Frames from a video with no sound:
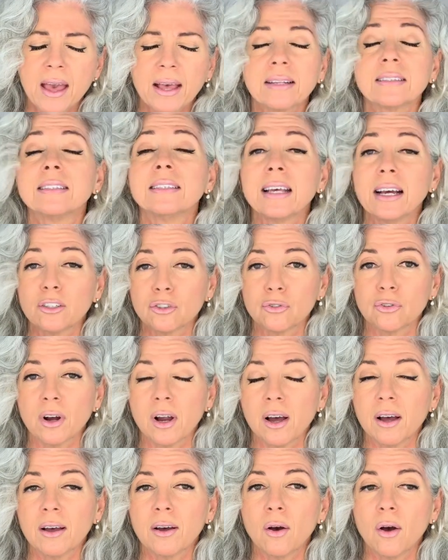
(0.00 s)

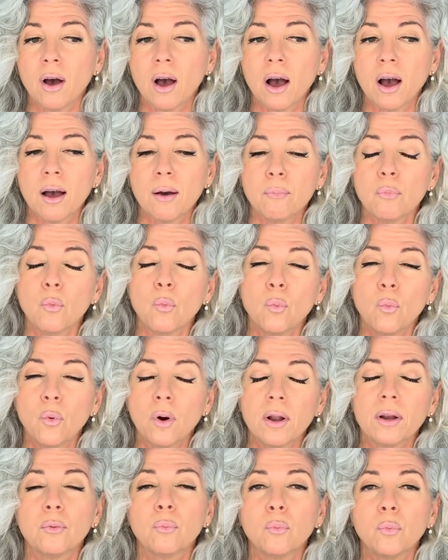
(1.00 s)
etc.,
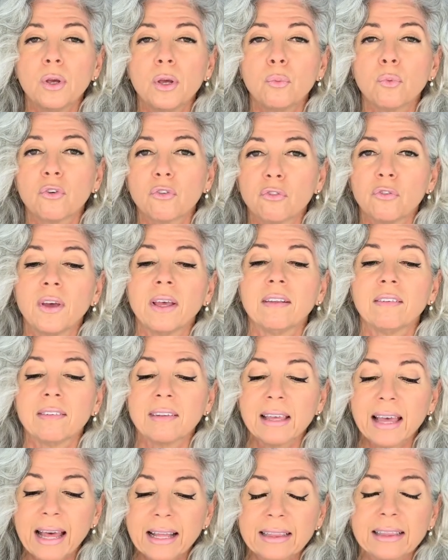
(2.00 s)
what we were
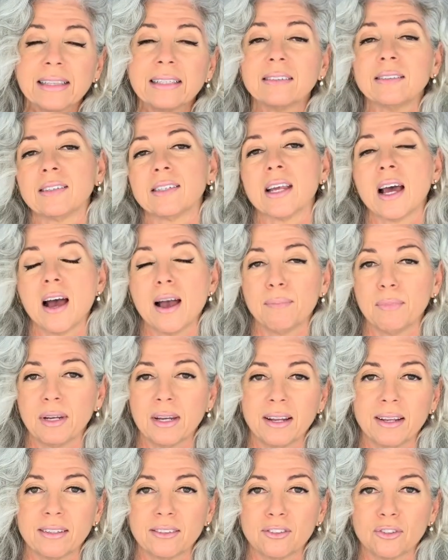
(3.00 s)
facing at this time in
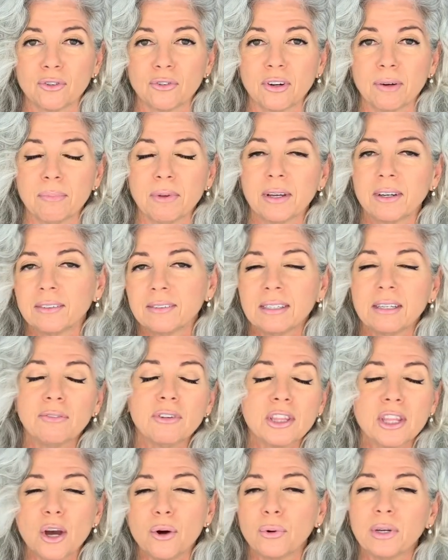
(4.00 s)
history. Because
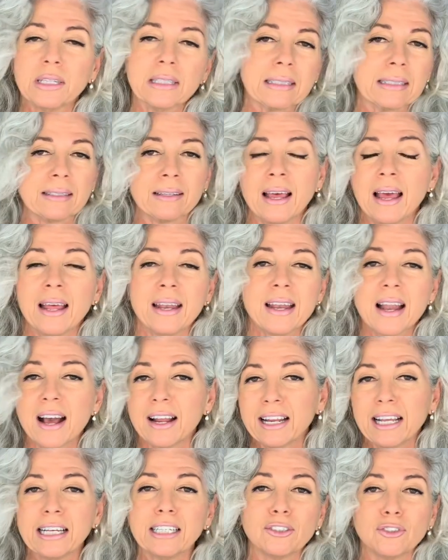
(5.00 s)
even though it's
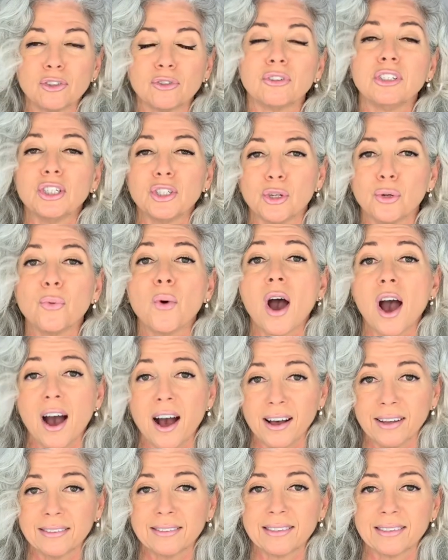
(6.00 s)
not history to
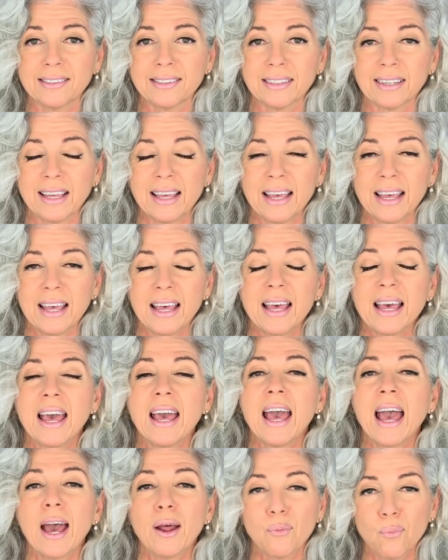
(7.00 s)
us,
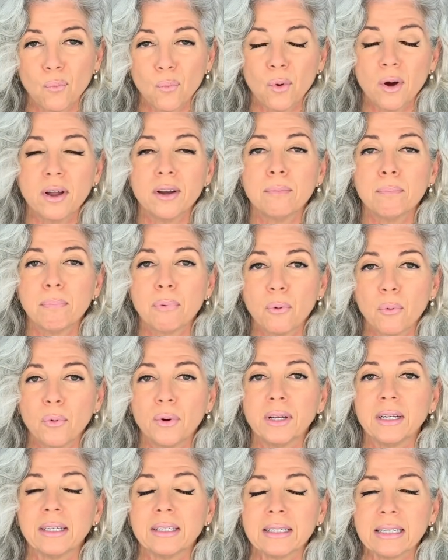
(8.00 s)
at one
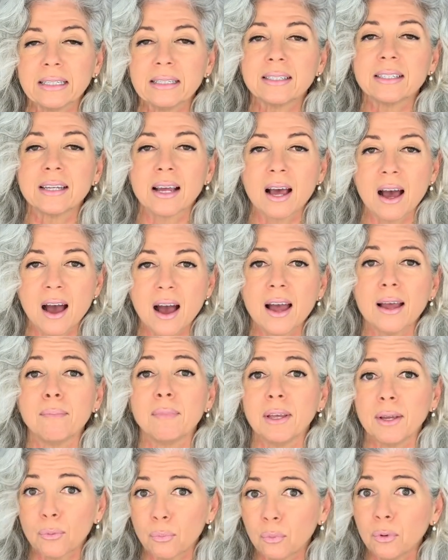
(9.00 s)
point in time,
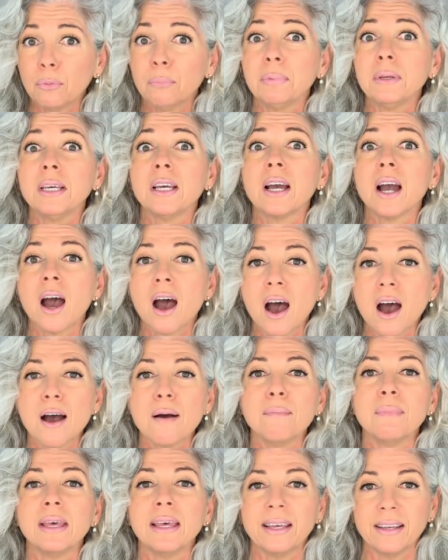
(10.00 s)
it will
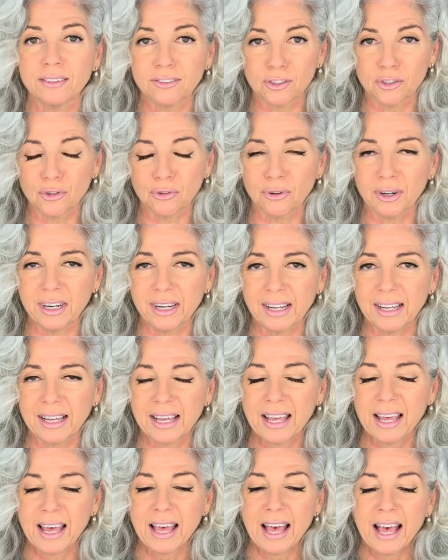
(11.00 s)
become history.
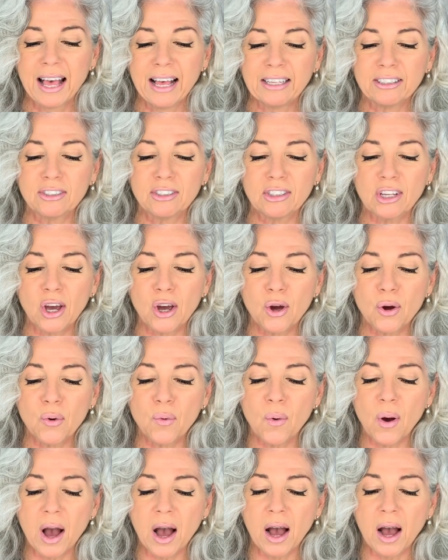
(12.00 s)

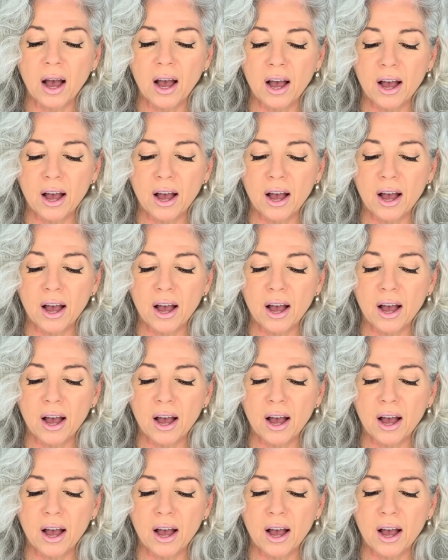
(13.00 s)
So